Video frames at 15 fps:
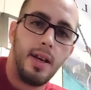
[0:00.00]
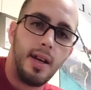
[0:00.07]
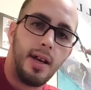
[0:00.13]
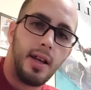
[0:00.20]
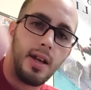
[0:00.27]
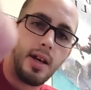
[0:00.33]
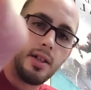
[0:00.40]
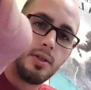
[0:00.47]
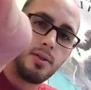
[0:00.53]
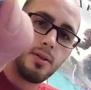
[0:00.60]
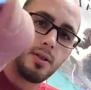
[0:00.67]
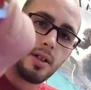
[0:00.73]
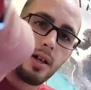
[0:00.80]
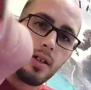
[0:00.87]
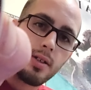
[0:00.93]
and I
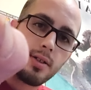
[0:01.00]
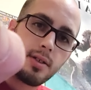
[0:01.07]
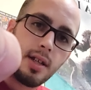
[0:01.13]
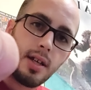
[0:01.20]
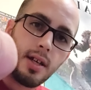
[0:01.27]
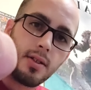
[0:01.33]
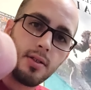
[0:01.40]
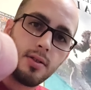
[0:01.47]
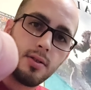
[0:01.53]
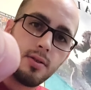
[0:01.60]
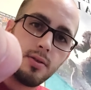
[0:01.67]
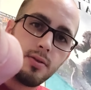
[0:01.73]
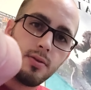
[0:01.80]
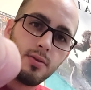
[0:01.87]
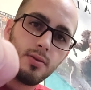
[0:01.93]
utilized that
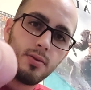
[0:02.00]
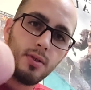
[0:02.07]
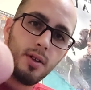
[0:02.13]
to